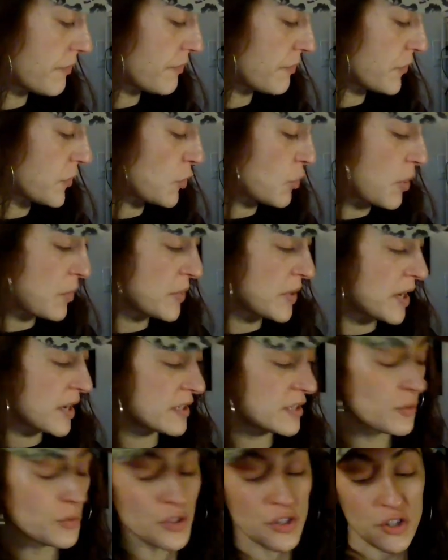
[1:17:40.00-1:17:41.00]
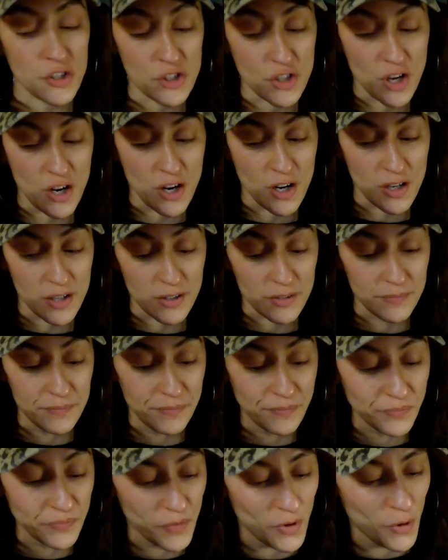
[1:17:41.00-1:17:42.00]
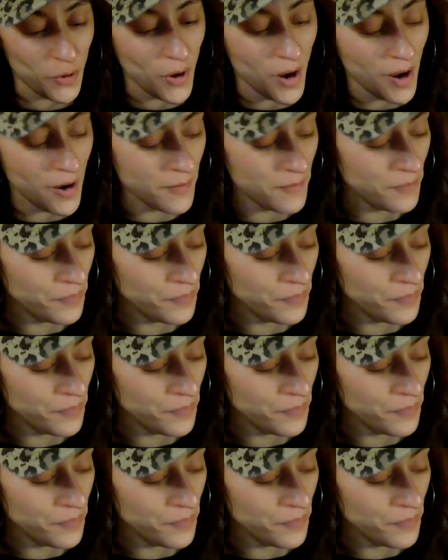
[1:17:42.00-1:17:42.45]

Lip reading: You want me to end it with a song? Okay.